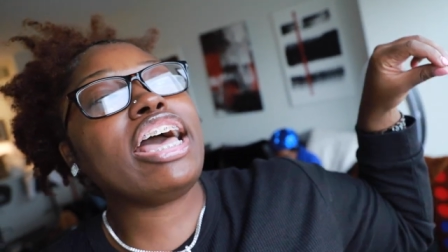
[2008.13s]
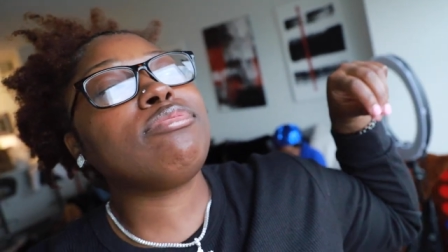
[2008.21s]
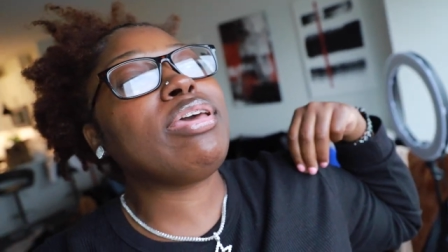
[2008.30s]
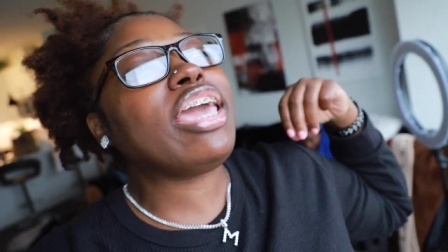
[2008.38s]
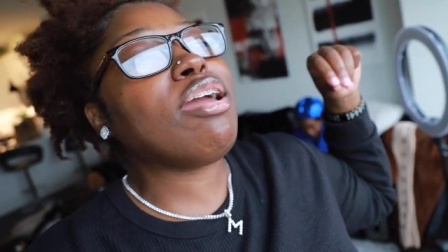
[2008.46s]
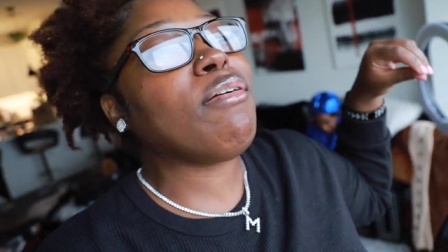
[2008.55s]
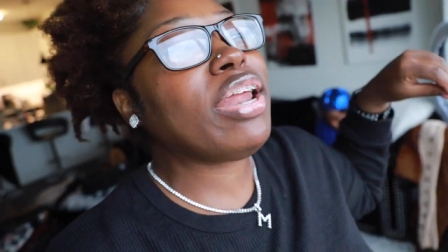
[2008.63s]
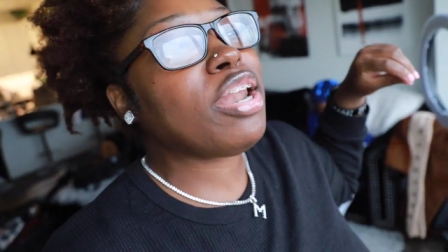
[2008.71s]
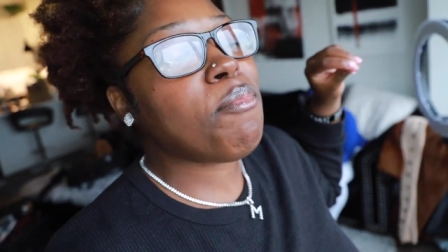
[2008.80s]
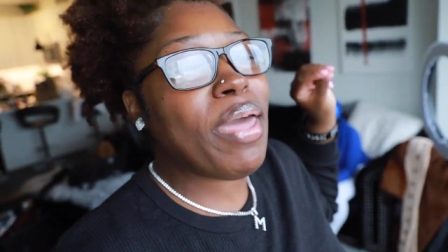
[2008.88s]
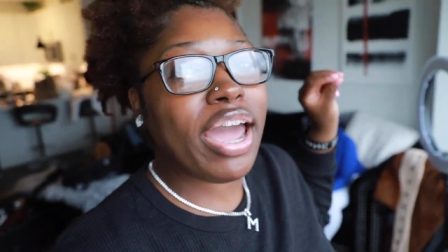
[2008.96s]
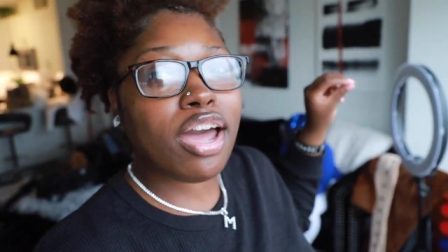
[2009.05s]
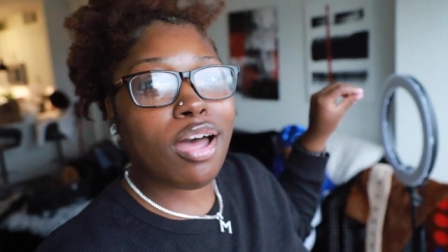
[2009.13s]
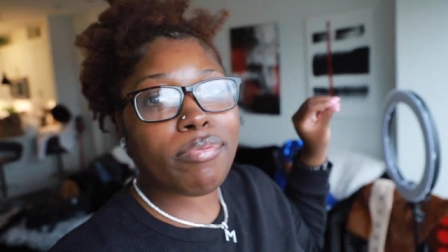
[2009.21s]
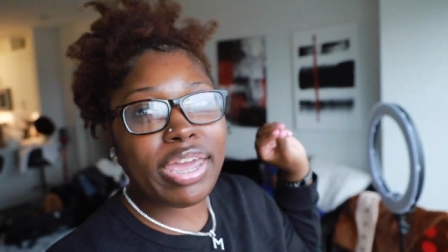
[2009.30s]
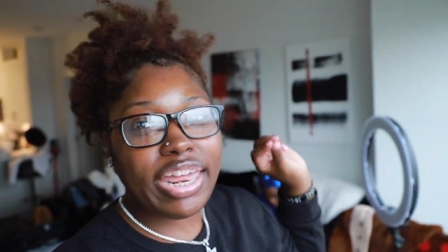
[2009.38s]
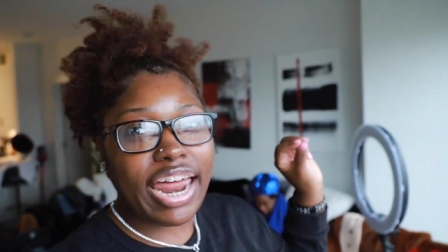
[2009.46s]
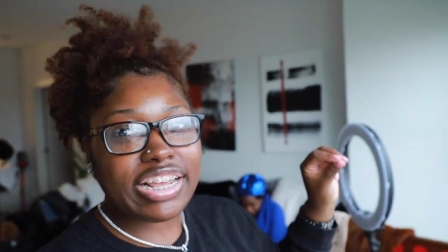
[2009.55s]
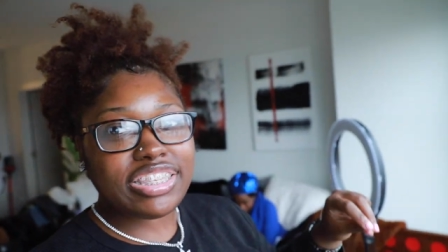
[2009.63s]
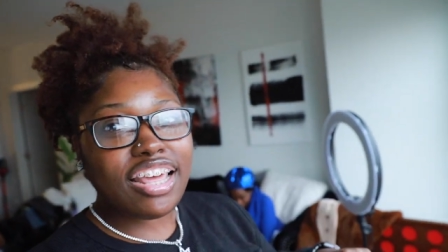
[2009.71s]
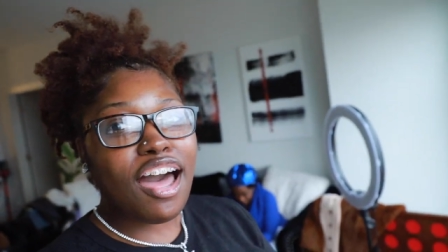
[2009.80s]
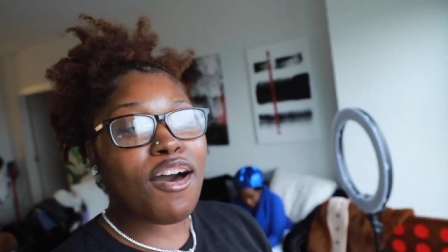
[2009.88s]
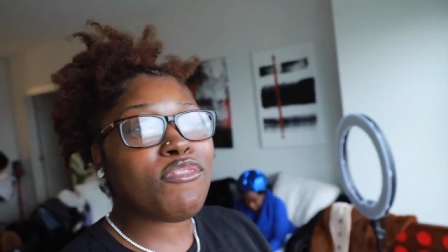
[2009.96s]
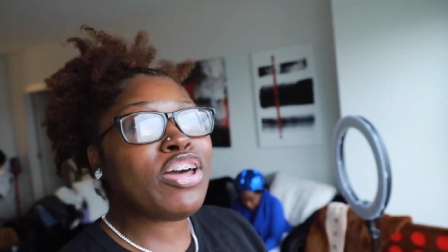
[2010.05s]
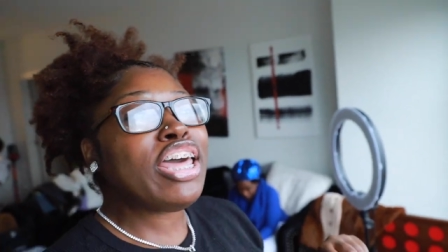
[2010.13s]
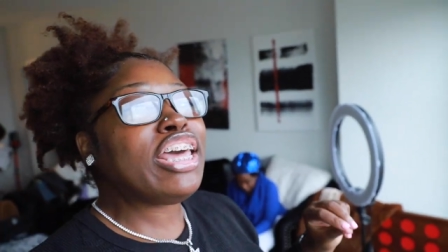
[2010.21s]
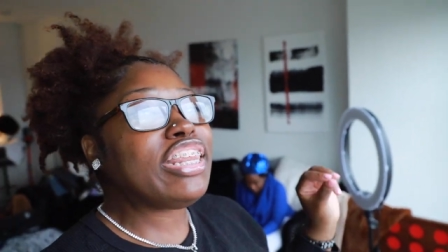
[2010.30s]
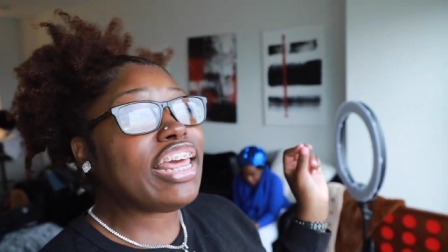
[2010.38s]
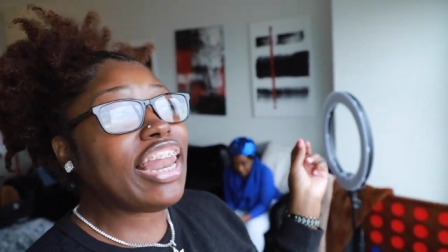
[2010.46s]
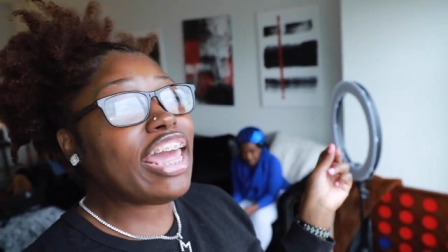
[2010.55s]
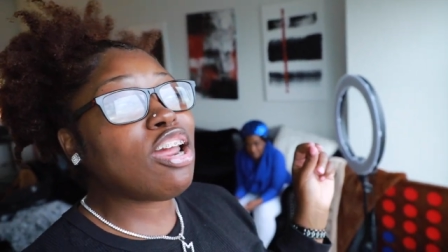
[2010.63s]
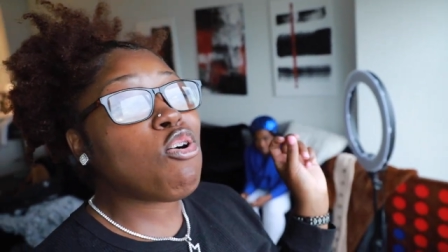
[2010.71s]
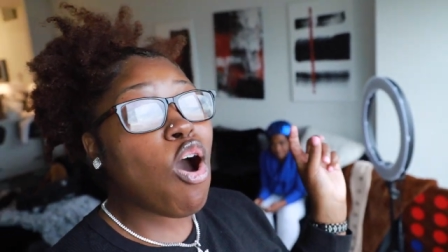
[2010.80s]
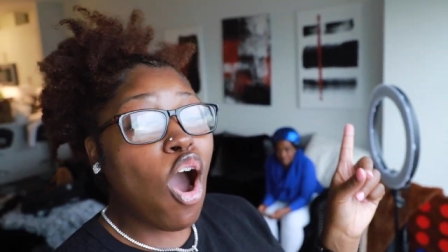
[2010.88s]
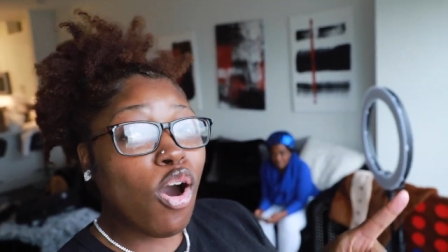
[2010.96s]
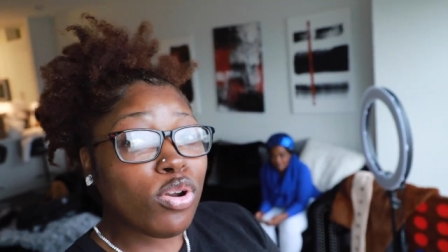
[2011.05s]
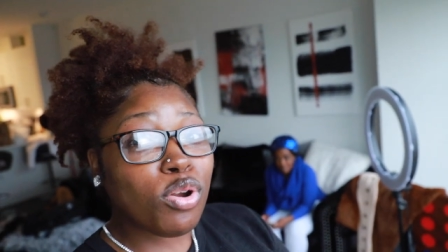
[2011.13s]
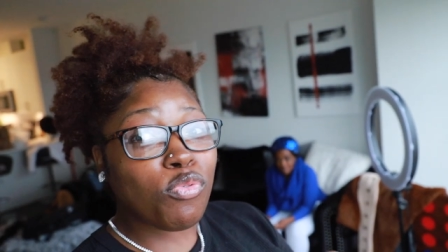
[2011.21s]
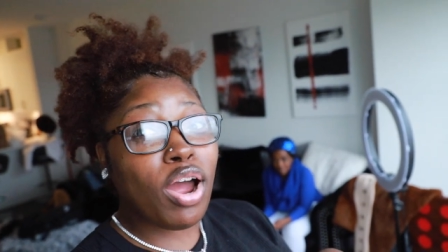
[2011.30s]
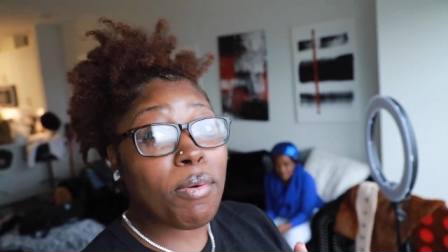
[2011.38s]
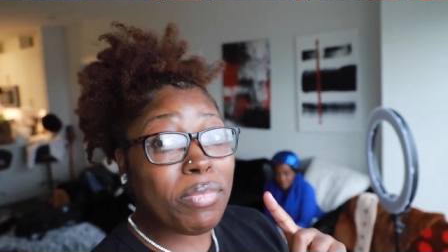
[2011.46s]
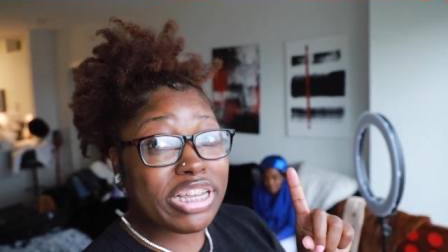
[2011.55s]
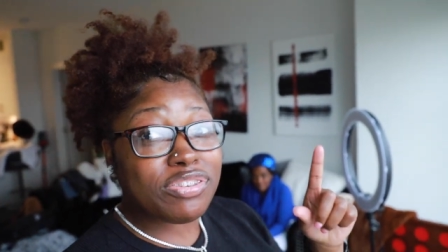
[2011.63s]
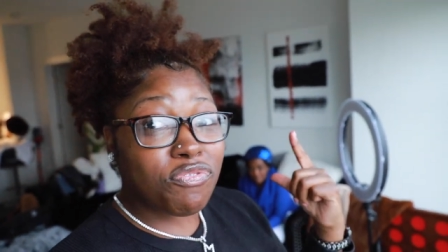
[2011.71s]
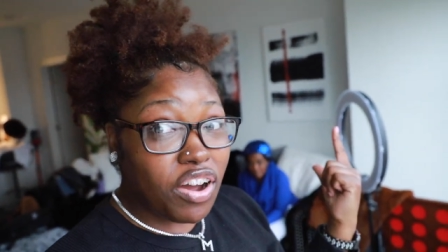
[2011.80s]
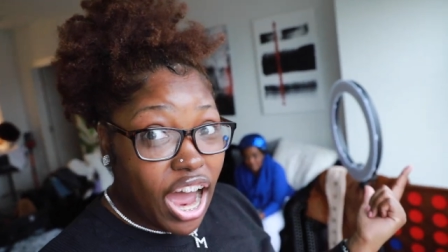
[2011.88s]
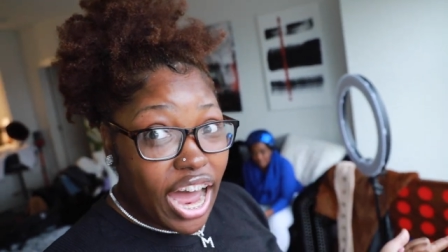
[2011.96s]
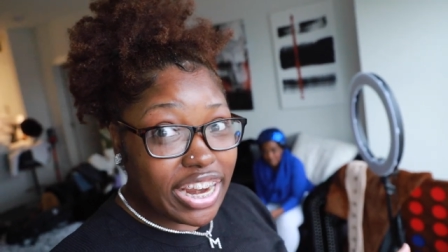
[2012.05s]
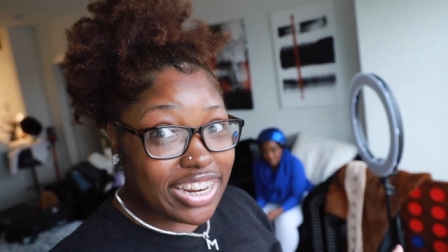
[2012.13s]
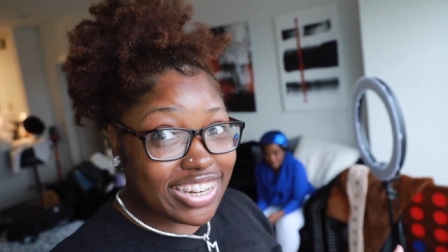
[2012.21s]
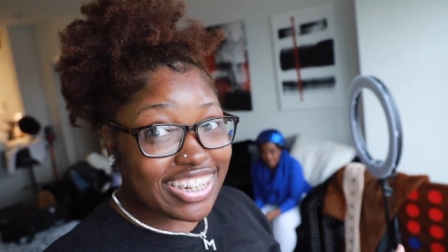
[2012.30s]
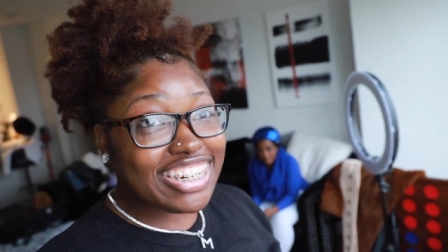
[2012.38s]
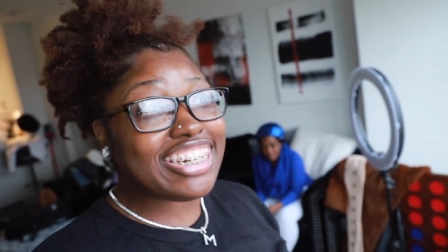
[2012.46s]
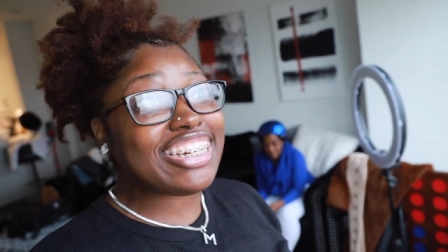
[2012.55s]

as we get ready to pack up, getting our stuff, the lady who owned the run, Miss Vonda,